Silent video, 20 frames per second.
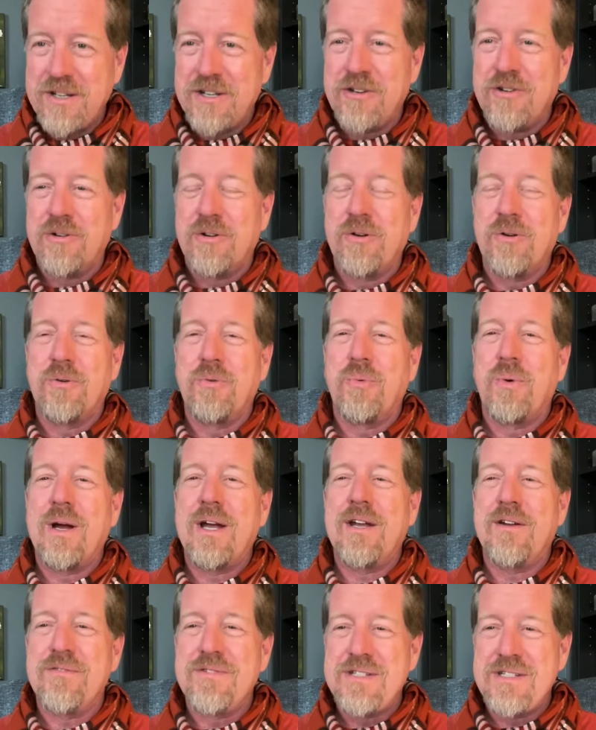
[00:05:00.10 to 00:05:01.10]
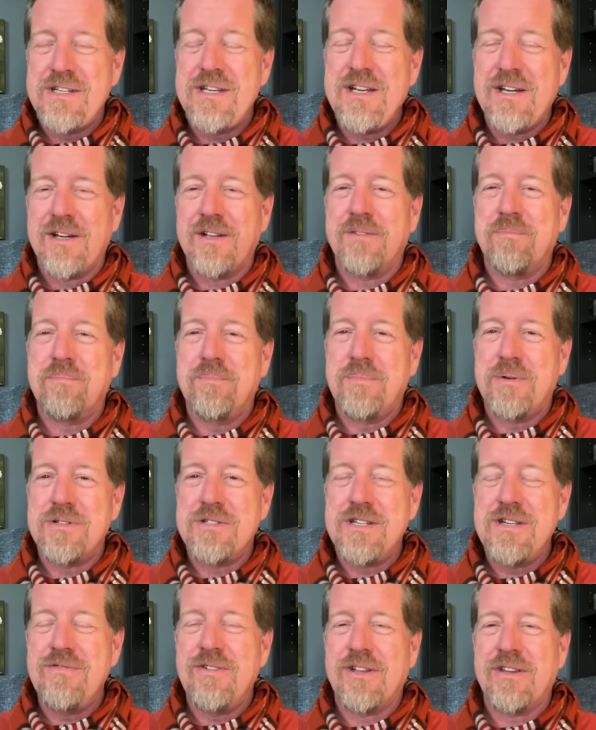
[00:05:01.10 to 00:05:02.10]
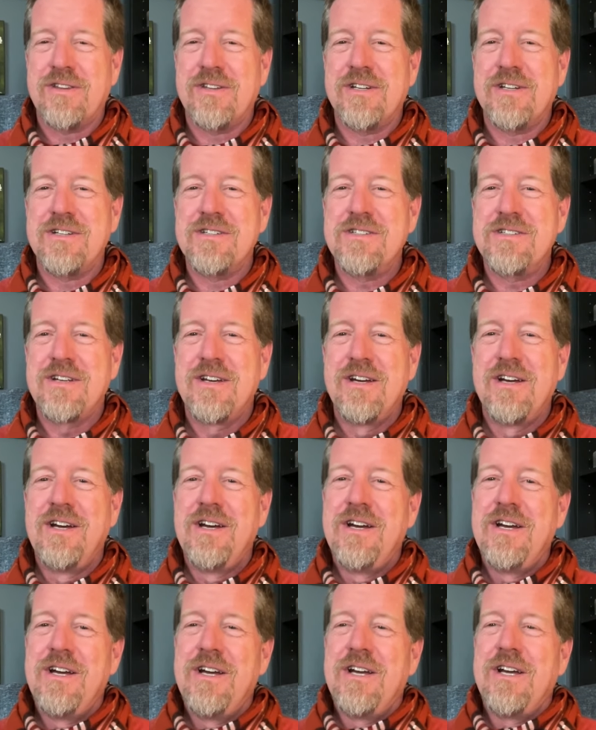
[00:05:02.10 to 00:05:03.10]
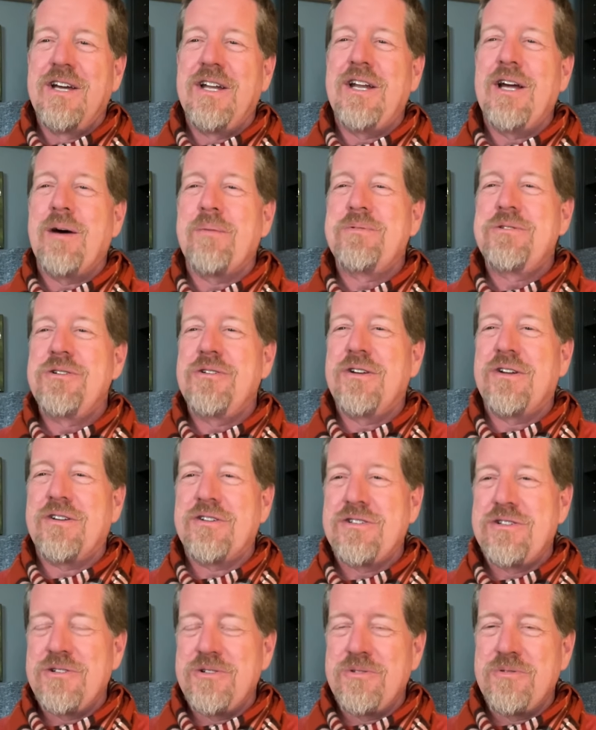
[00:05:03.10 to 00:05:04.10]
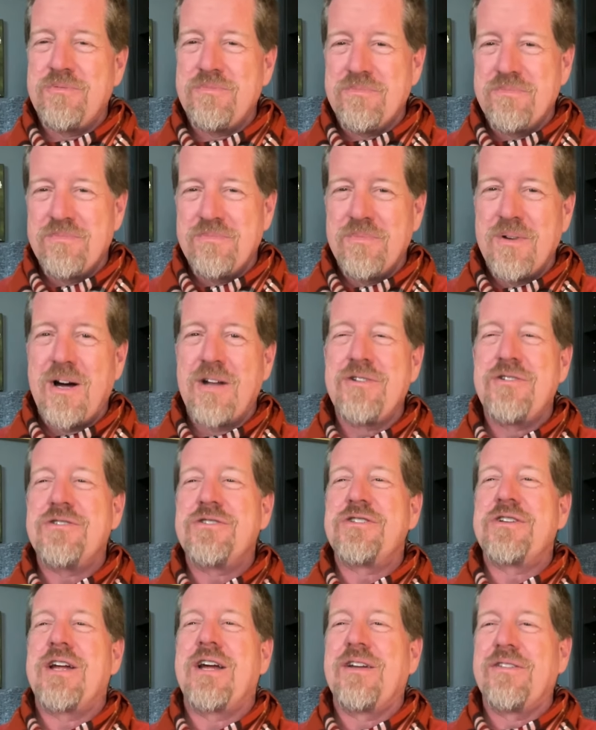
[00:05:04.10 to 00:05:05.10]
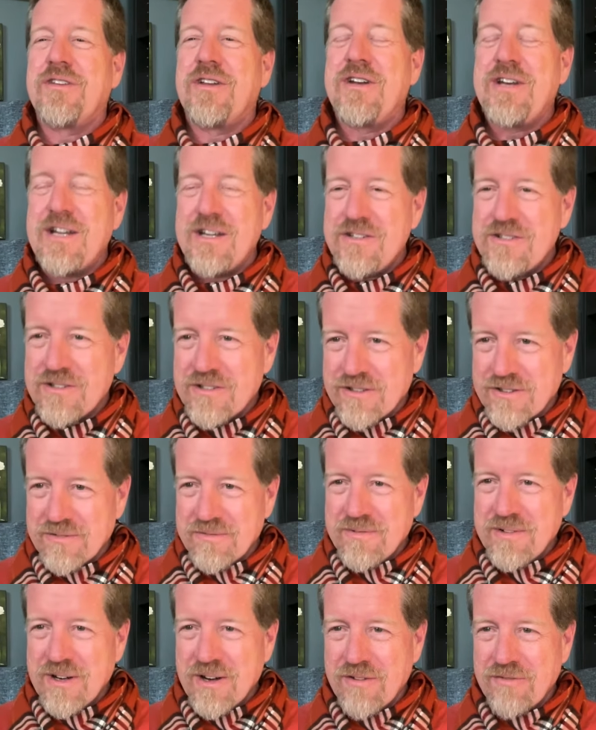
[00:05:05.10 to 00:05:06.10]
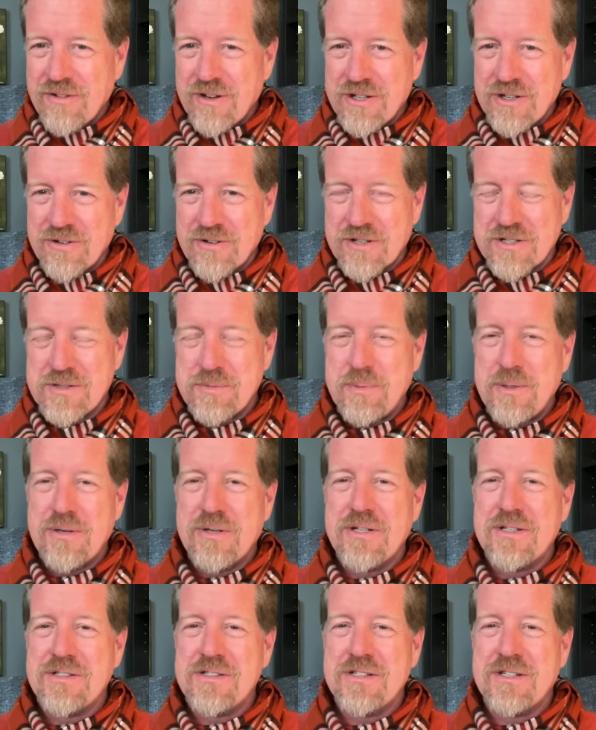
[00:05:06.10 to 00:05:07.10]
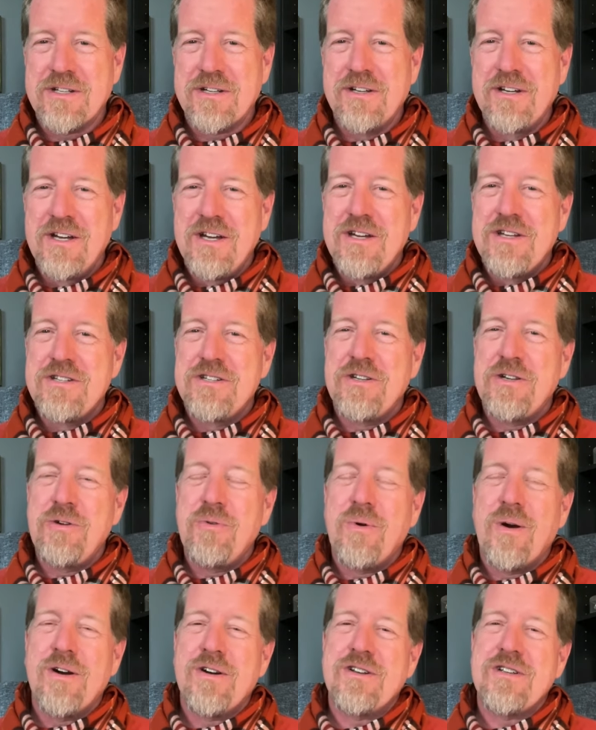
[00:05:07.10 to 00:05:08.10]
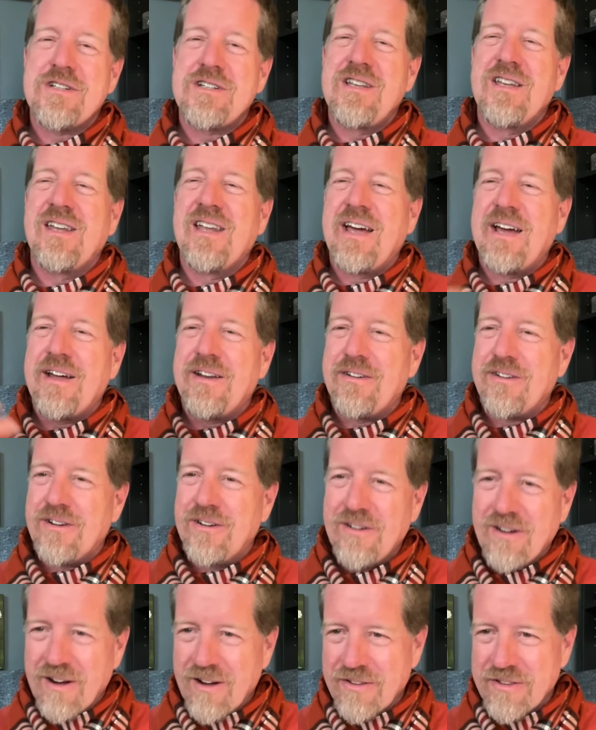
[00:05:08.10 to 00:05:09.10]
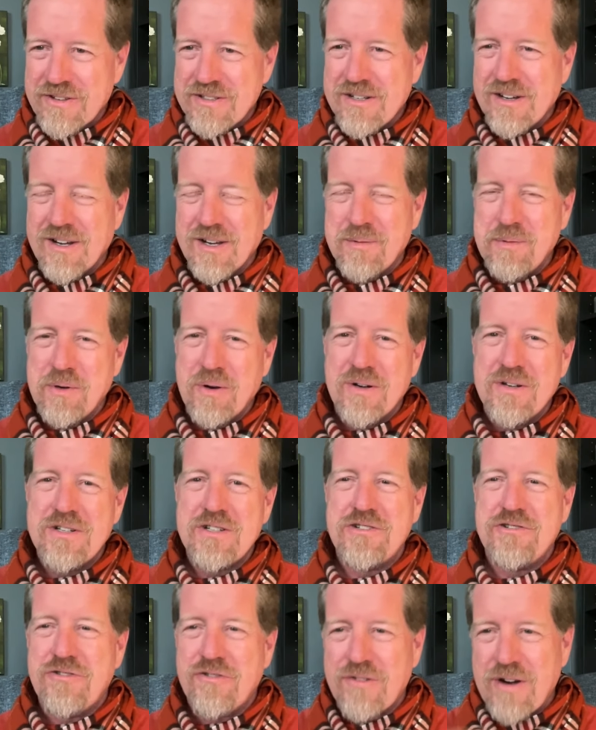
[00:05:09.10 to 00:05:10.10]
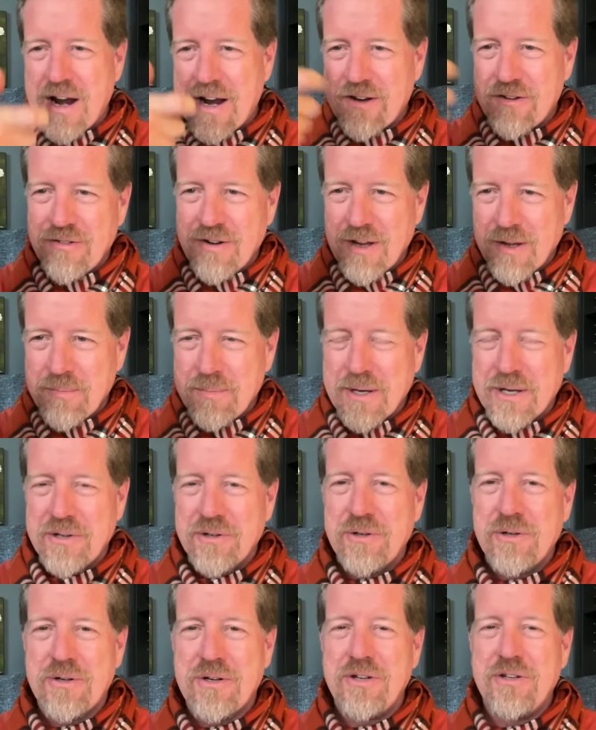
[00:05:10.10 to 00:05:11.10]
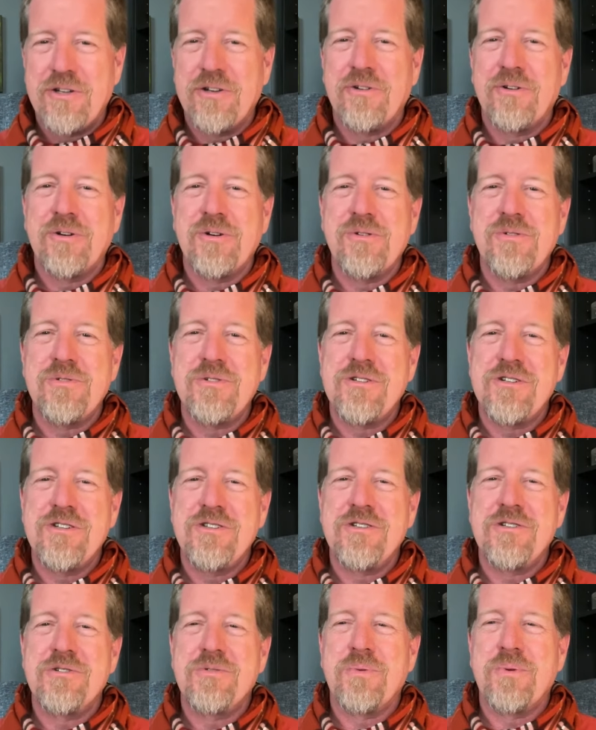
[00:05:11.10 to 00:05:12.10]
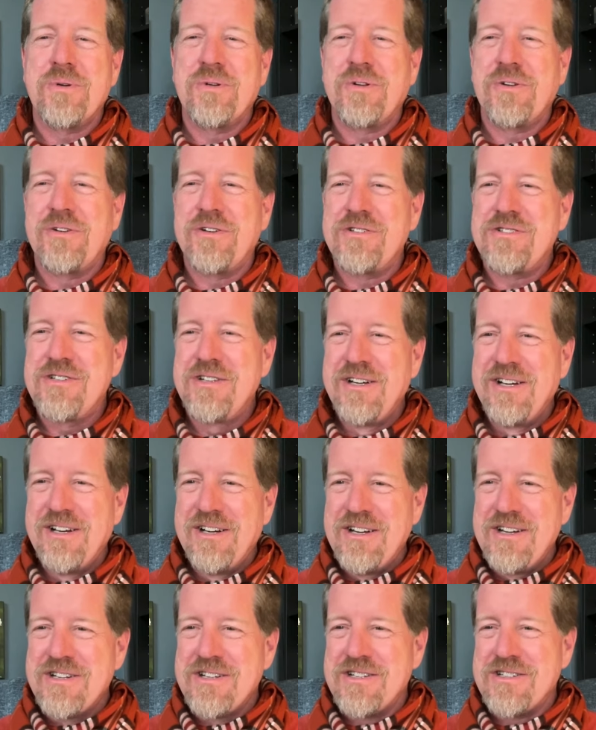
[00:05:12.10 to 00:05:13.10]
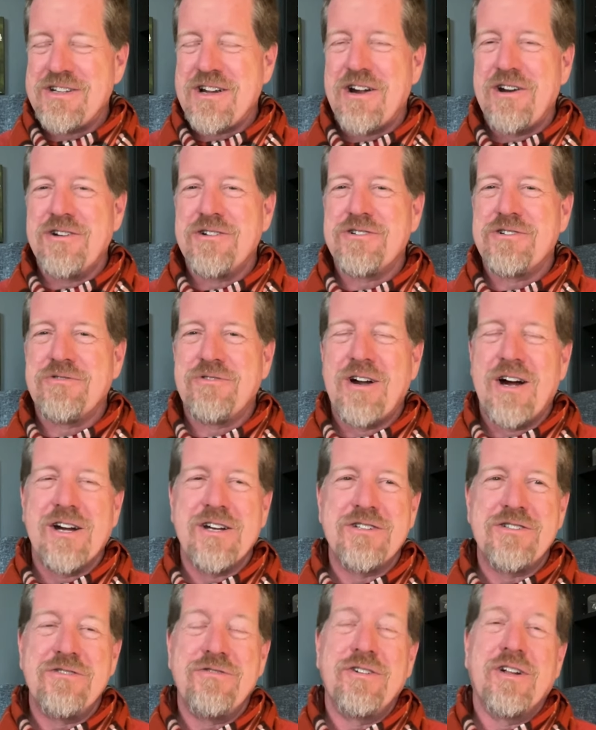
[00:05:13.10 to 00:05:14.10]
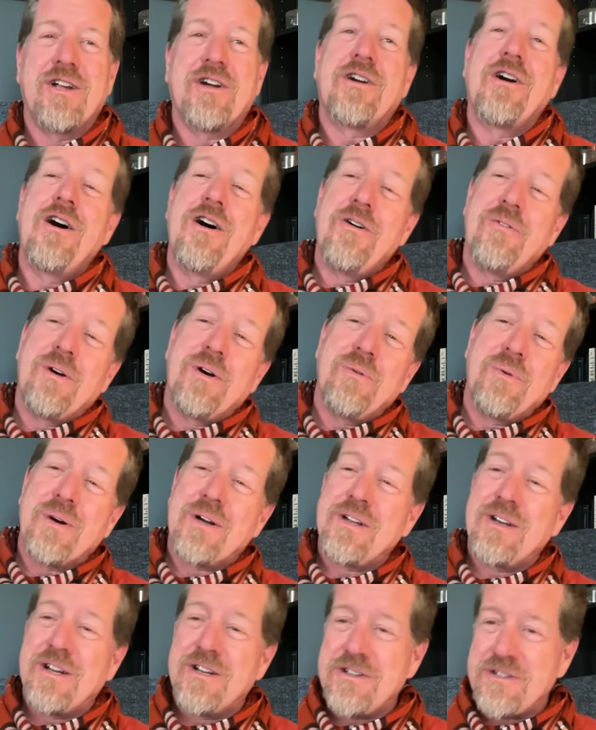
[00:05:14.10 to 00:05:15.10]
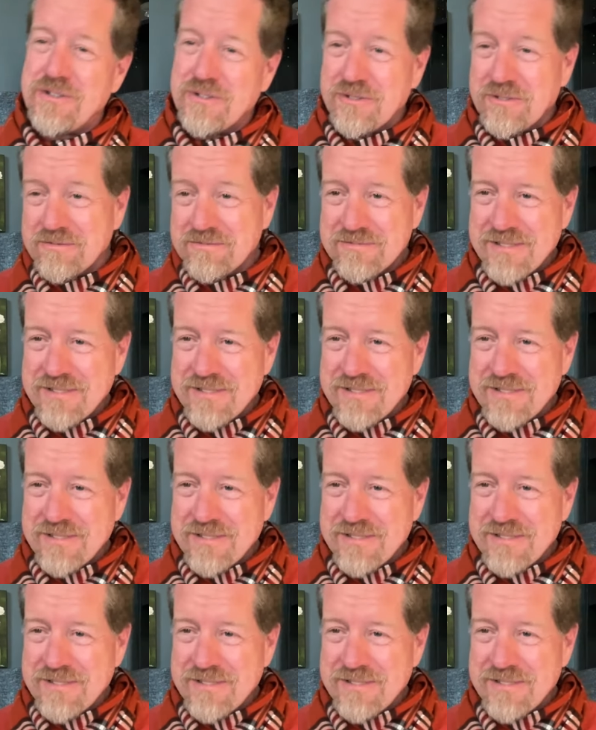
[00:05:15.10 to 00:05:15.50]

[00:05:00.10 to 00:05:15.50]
in your own way of seeing, perceiving things, it helps you to understand the nature of what you're experiencing. So you aren't just led all the time. You aren't just dragged around by a hook in your nose in this world. As desires arise, you feel like, oh, well, what can I do?